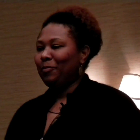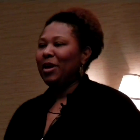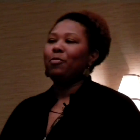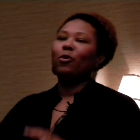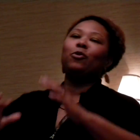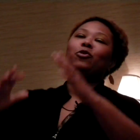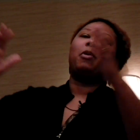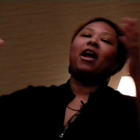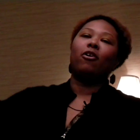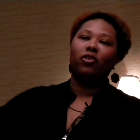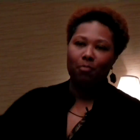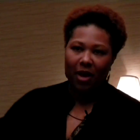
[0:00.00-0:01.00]
people whose
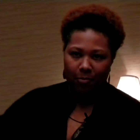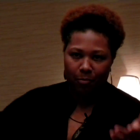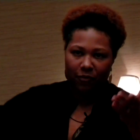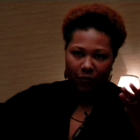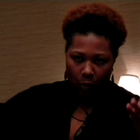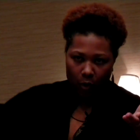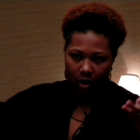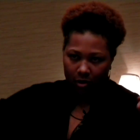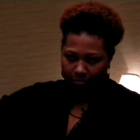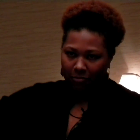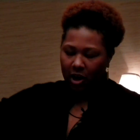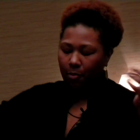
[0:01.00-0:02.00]
parents met
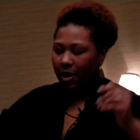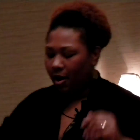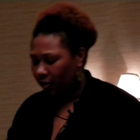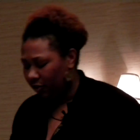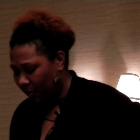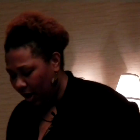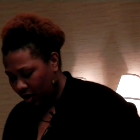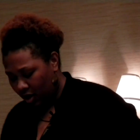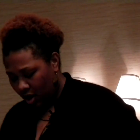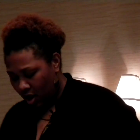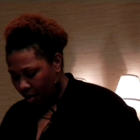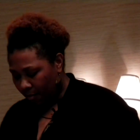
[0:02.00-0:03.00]
before their parents met
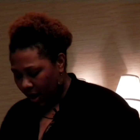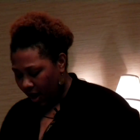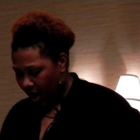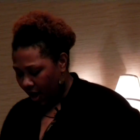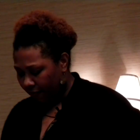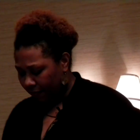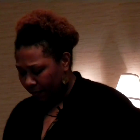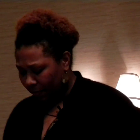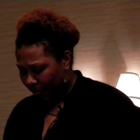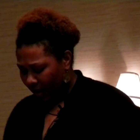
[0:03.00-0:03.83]
may have.